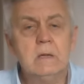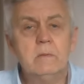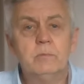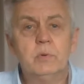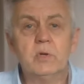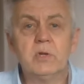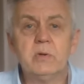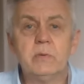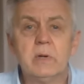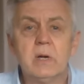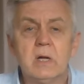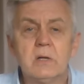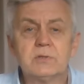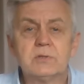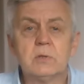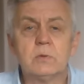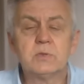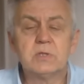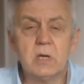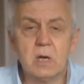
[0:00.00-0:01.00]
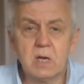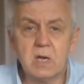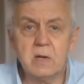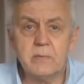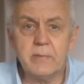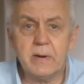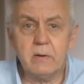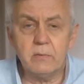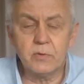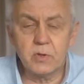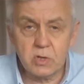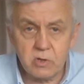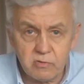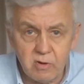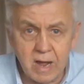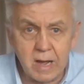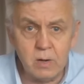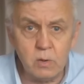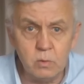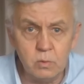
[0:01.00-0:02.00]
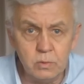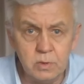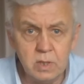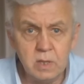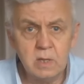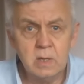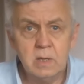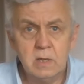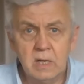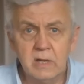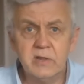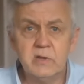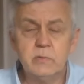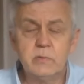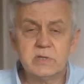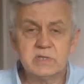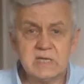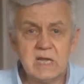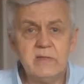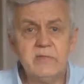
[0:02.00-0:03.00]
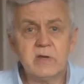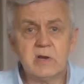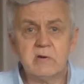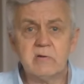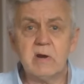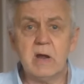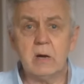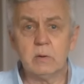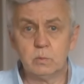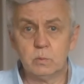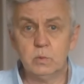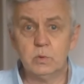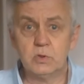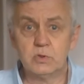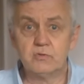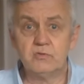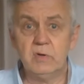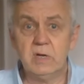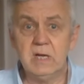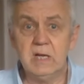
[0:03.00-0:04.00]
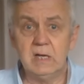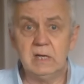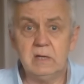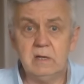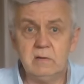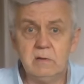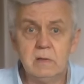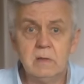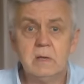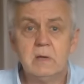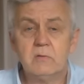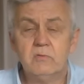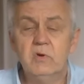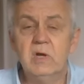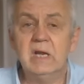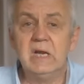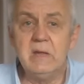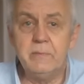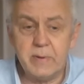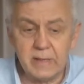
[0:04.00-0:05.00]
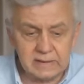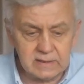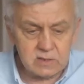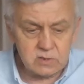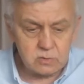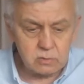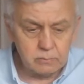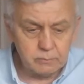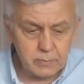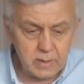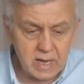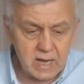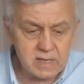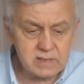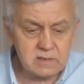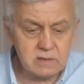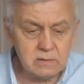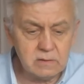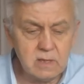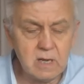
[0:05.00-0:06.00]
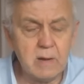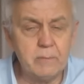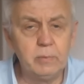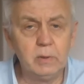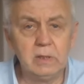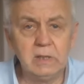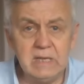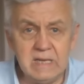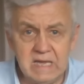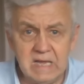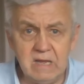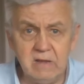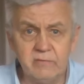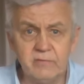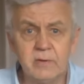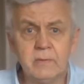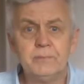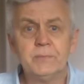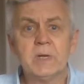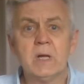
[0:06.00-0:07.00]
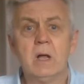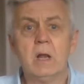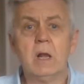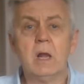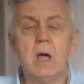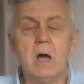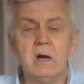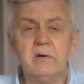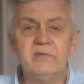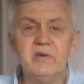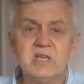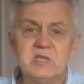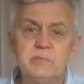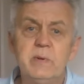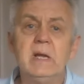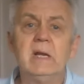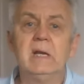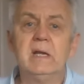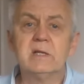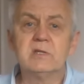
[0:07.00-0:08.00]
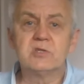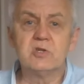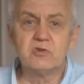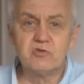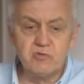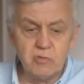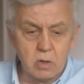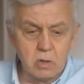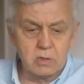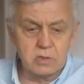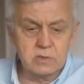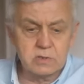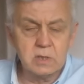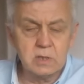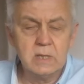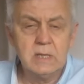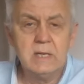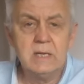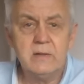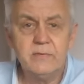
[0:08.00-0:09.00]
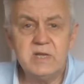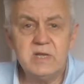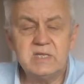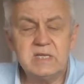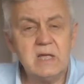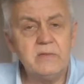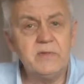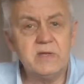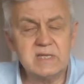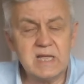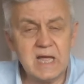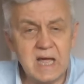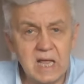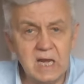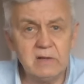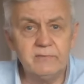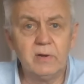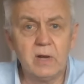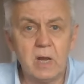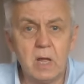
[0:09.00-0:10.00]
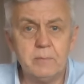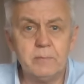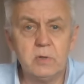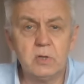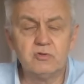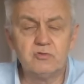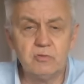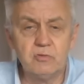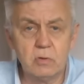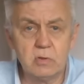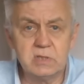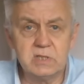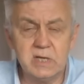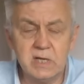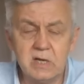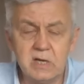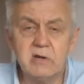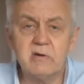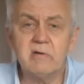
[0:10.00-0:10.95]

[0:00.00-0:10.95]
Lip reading: But they were also talking about the crowd, and they were saying the crowd was really, really bad in some parts, and I believe a lot of it is being linked to drugs. They said there's a hell of a lot more drugs in and